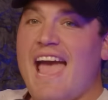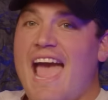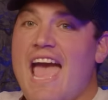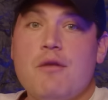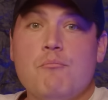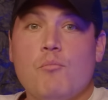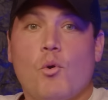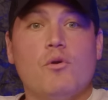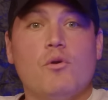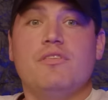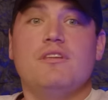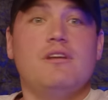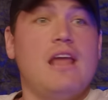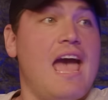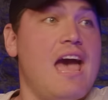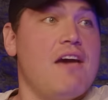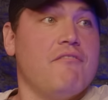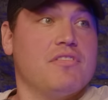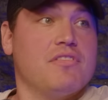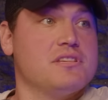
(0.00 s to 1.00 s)
And more than
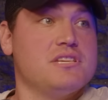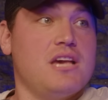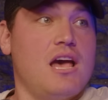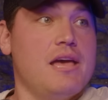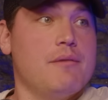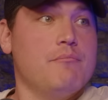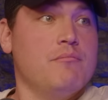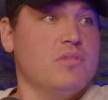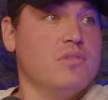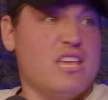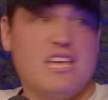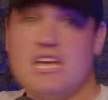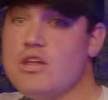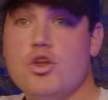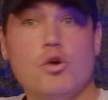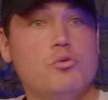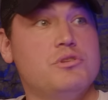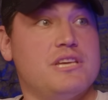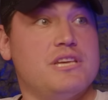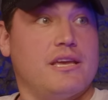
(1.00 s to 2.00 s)
half the time, you get
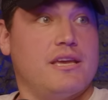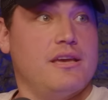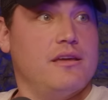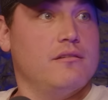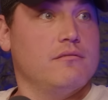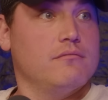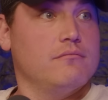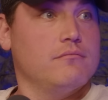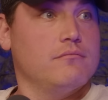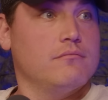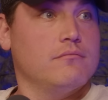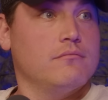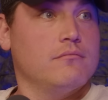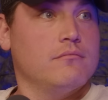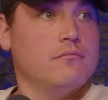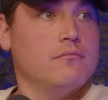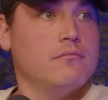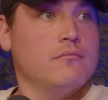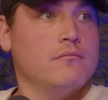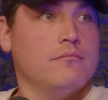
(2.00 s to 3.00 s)
no ticket
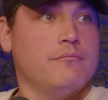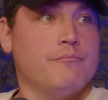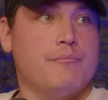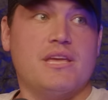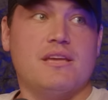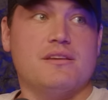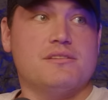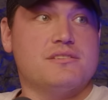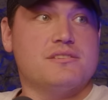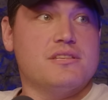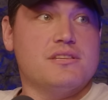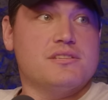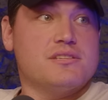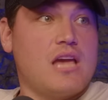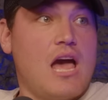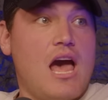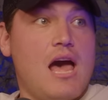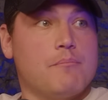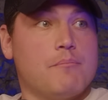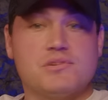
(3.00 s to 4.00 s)
because so these true.
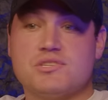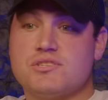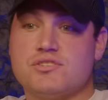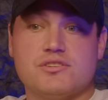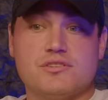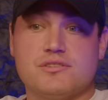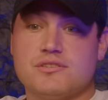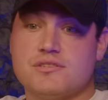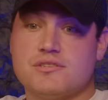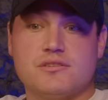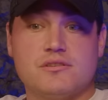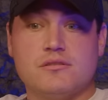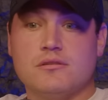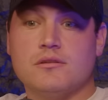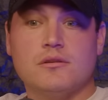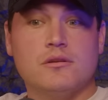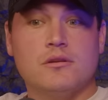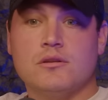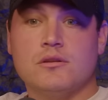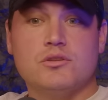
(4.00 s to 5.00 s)
cops just
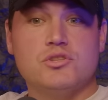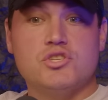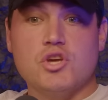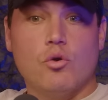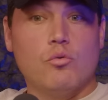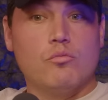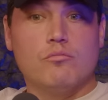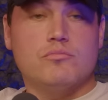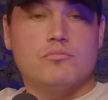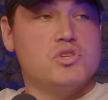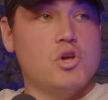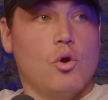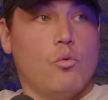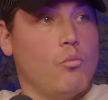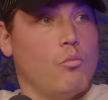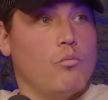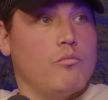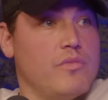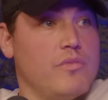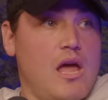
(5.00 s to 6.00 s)
don't don't
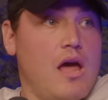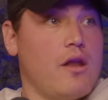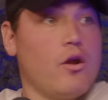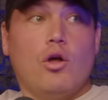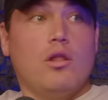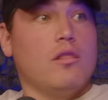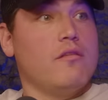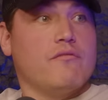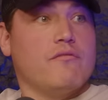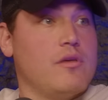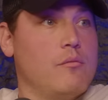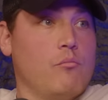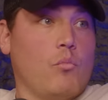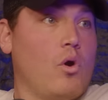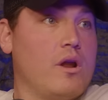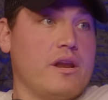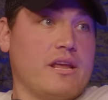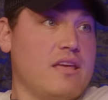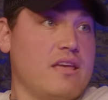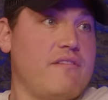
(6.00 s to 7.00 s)
not all of them
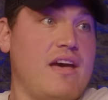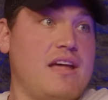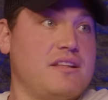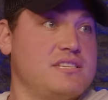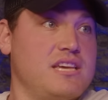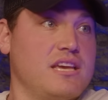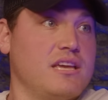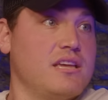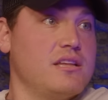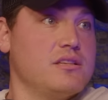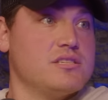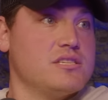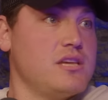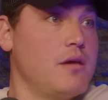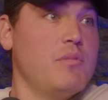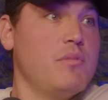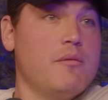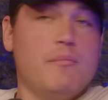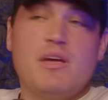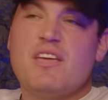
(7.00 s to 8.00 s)
want to give out tickets.
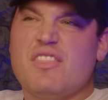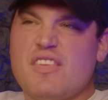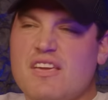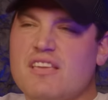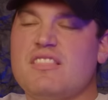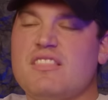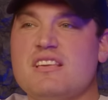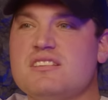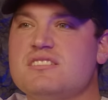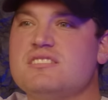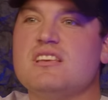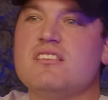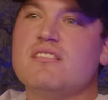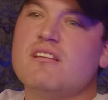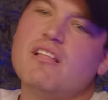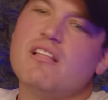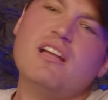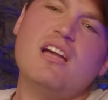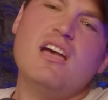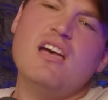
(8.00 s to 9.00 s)
Some of them I think they see they're
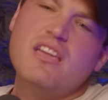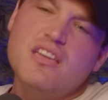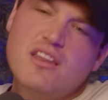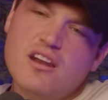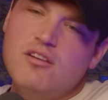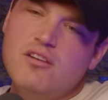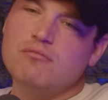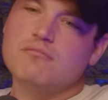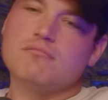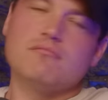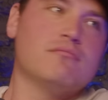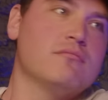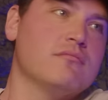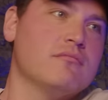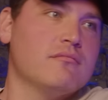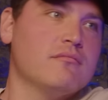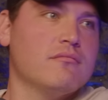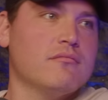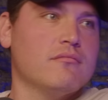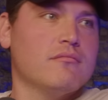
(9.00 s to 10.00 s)
like, "Oh, you know,
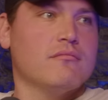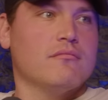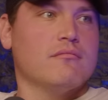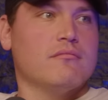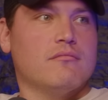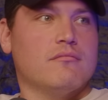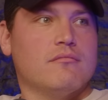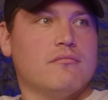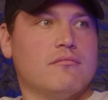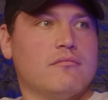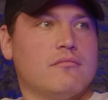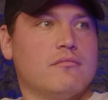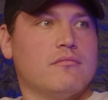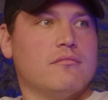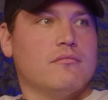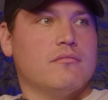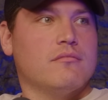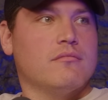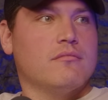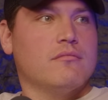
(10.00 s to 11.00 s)
roll those
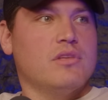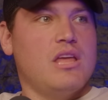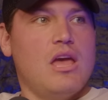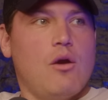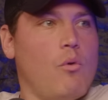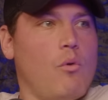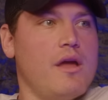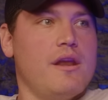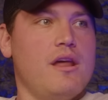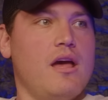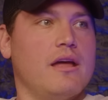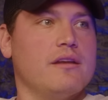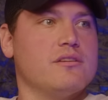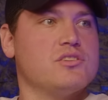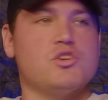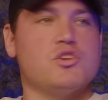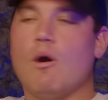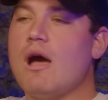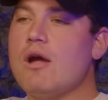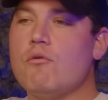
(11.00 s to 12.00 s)
dice." Yeah, why not?
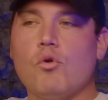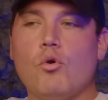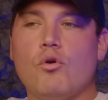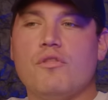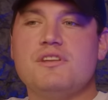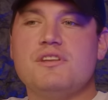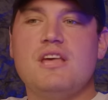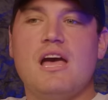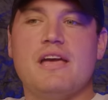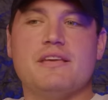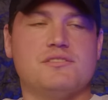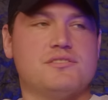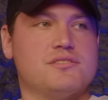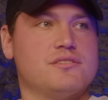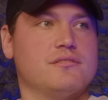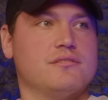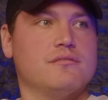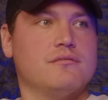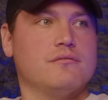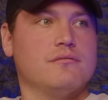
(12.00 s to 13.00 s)
So I roll the
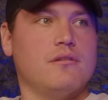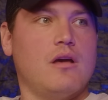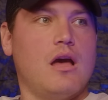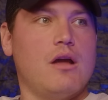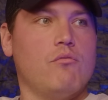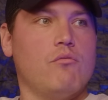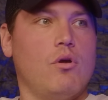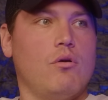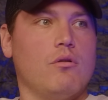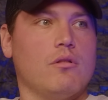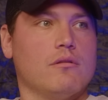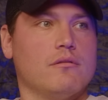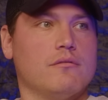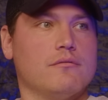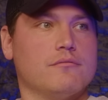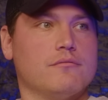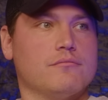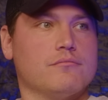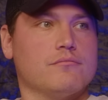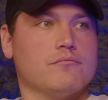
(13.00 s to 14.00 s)
dice. I roll.
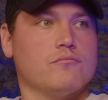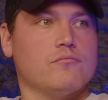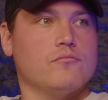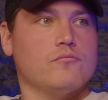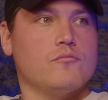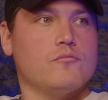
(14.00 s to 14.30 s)
I've pulled some